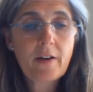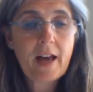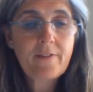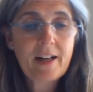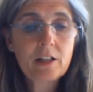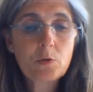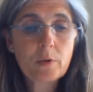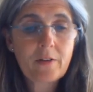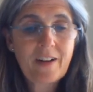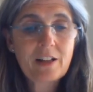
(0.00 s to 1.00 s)

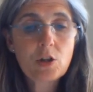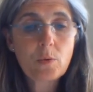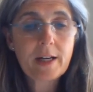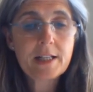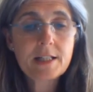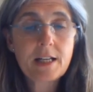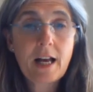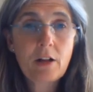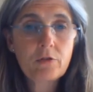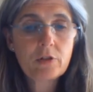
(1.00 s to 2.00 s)
evaluating
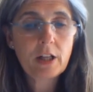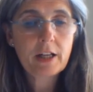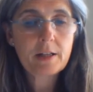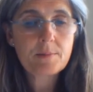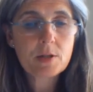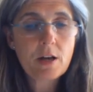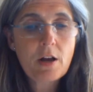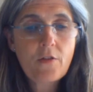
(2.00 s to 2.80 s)
health claims